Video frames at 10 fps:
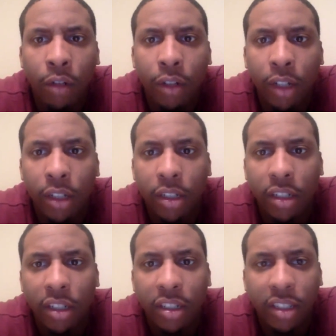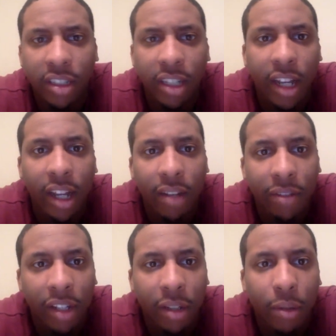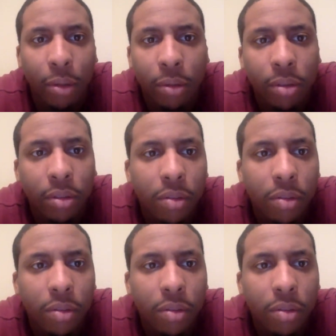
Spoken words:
Over under 36.5. Ill.